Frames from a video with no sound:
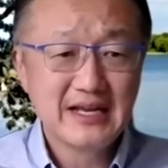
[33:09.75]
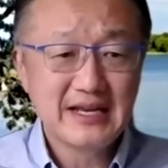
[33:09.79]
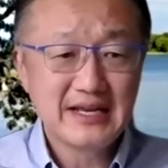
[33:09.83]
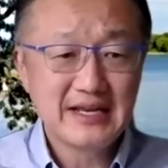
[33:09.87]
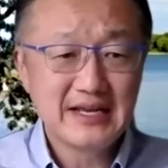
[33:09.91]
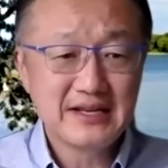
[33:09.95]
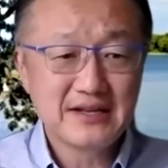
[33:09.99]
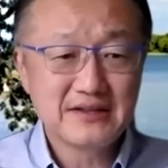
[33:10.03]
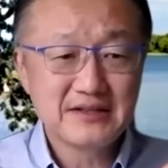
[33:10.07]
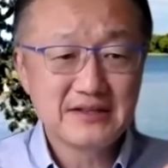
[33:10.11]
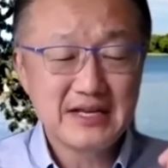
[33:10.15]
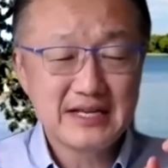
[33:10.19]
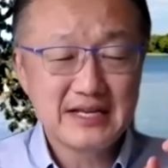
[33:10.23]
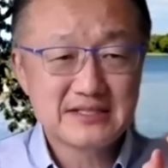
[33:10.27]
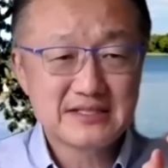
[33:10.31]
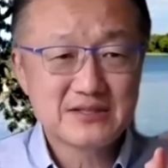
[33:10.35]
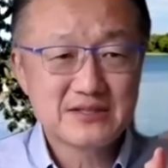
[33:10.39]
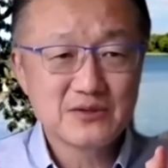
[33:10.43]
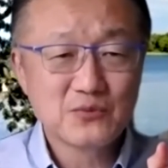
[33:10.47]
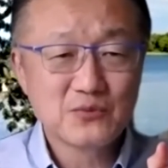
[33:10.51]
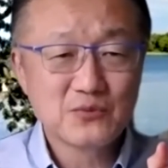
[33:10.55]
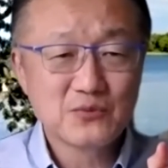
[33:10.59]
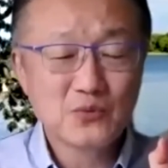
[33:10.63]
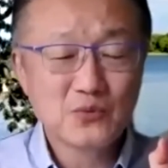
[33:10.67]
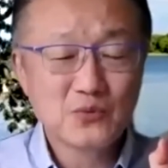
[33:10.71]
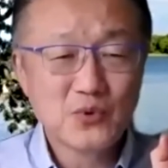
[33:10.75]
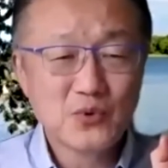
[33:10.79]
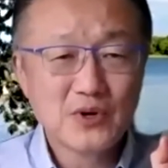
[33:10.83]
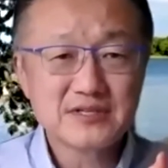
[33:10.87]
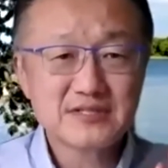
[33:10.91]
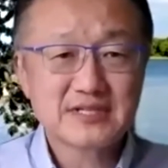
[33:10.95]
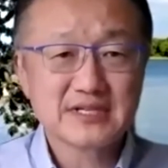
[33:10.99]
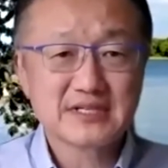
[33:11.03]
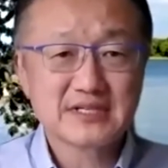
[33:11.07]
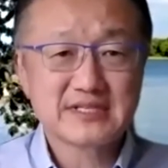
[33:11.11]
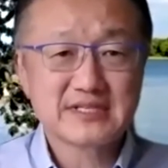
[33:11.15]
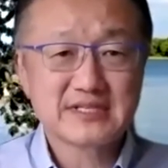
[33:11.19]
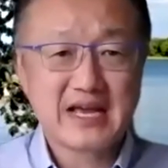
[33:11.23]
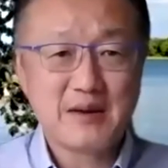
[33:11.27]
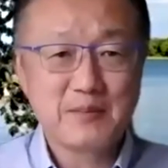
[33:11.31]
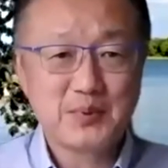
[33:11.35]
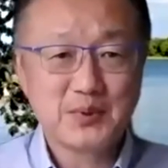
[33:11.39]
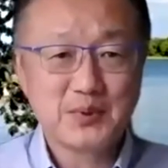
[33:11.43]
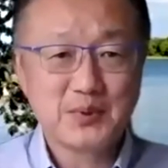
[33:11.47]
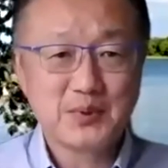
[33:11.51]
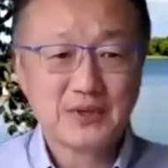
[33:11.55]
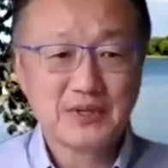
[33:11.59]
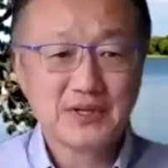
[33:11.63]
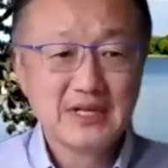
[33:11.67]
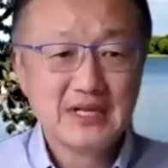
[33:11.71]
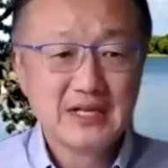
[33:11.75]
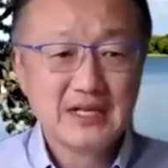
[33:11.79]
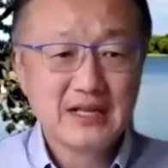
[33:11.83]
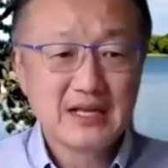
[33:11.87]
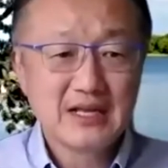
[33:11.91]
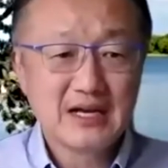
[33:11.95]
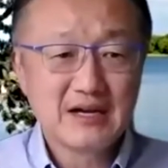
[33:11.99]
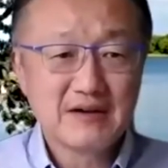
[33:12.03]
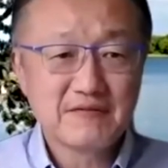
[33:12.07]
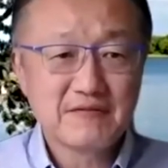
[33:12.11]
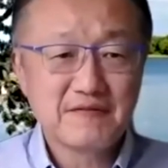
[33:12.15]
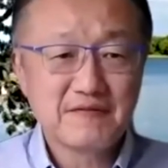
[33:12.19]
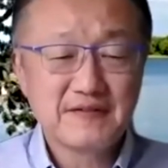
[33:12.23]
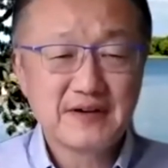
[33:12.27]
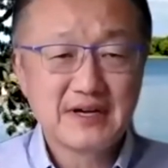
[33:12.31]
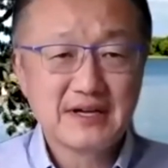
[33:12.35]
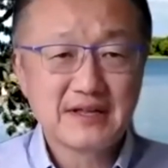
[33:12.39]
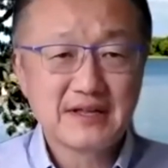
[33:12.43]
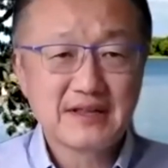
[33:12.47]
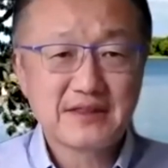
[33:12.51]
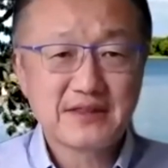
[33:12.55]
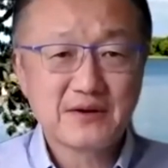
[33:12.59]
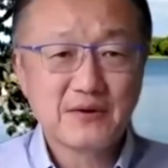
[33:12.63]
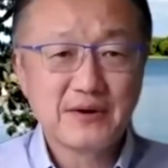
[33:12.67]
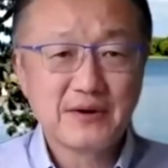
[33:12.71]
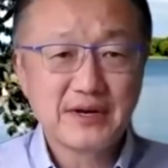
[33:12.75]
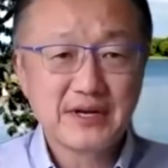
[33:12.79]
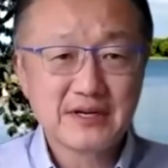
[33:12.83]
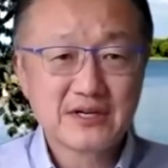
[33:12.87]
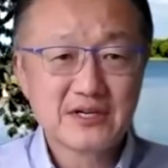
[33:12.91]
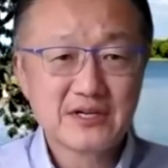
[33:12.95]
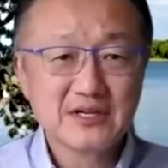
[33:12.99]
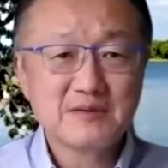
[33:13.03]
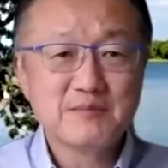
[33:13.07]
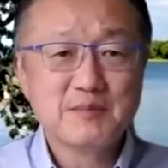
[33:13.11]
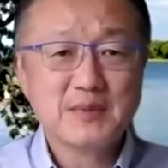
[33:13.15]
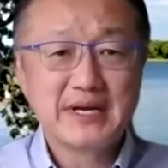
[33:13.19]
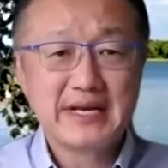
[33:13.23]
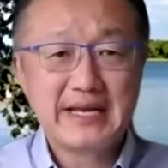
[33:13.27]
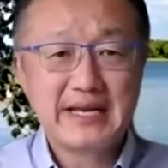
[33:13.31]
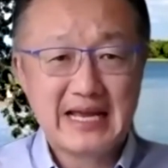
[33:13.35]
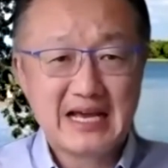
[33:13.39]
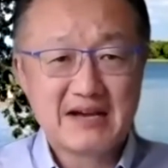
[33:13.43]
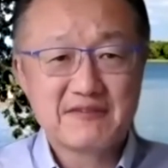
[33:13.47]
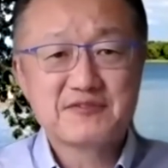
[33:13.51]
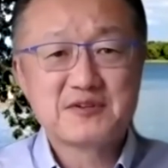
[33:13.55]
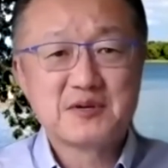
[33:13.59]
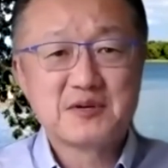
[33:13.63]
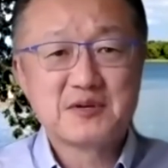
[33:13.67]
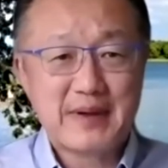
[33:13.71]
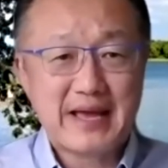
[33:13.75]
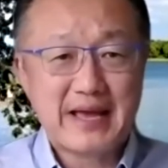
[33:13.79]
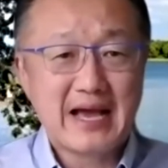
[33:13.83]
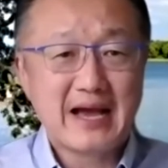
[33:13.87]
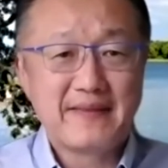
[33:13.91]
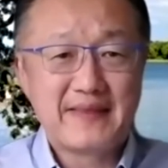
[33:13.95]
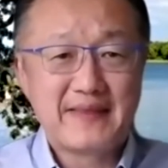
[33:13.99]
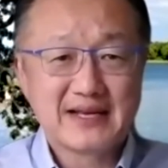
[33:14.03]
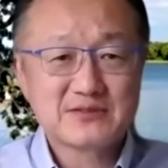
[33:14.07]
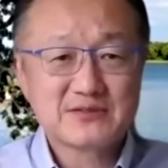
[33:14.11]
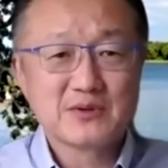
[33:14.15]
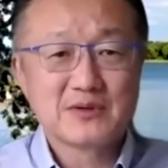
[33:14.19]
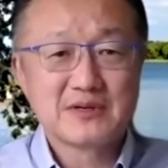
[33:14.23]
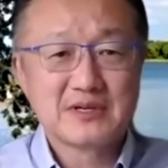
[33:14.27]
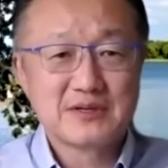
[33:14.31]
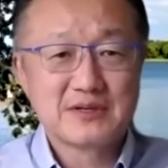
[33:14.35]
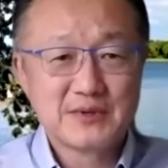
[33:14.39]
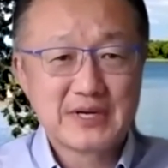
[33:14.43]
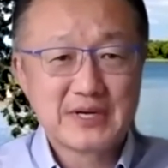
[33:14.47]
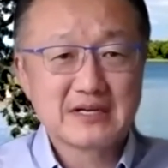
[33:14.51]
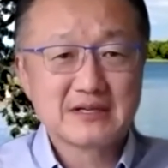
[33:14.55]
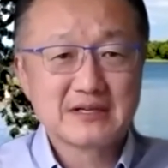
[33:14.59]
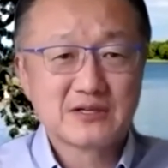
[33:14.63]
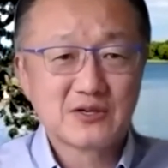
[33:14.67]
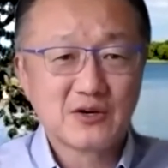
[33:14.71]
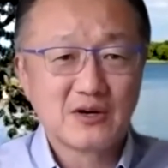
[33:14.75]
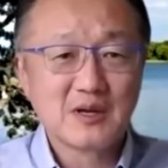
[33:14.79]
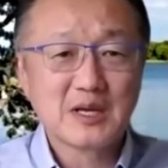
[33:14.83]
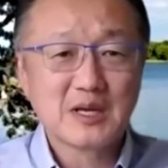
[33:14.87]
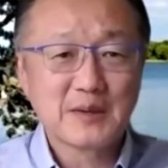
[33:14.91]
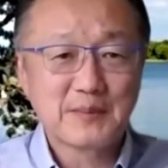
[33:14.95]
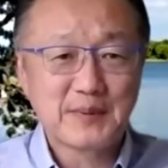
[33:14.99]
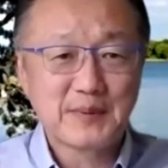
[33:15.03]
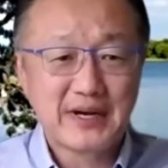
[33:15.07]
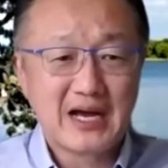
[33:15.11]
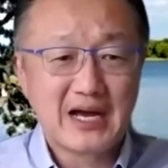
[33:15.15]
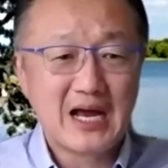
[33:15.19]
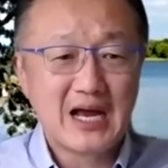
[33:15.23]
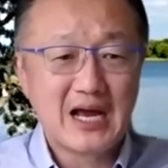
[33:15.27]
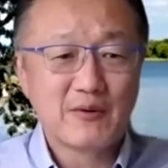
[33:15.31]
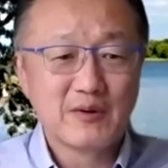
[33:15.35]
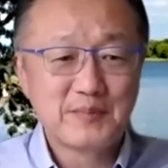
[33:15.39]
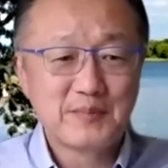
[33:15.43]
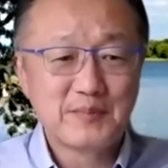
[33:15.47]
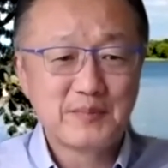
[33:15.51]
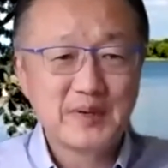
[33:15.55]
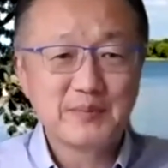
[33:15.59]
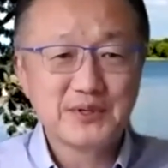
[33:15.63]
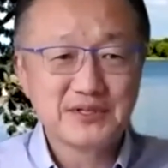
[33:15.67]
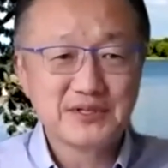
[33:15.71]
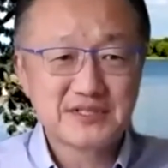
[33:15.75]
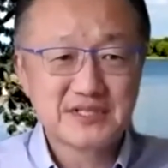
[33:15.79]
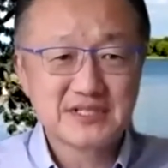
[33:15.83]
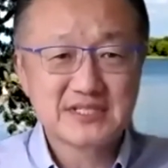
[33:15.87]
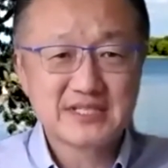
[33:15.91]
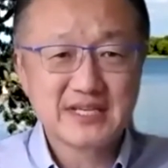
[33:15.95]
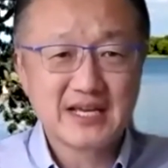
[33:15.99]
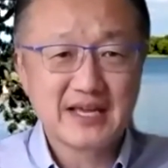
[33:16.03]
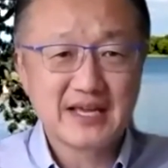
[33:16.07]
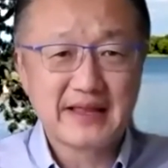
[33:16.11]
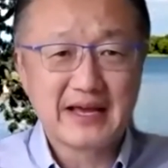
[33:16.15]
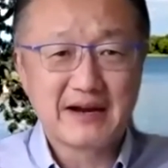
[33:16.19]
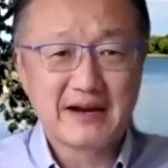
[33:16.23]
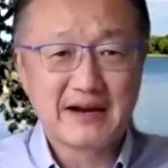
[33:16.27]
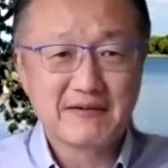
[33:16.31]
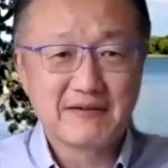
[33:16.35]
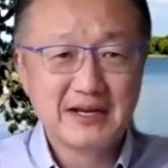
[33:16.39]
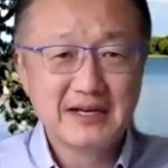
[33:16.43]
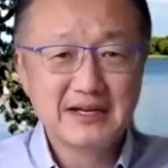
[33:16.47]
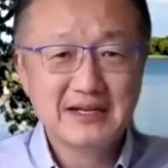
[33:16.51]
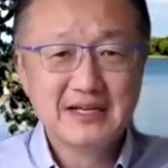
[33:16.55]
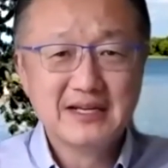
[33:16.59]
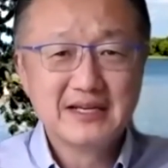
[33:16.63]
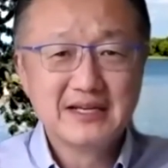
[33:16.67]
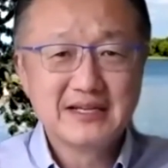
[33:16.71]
It's the worst example of throwing good money after bad. That's what, when growing up in Iowa, people used to say that, right?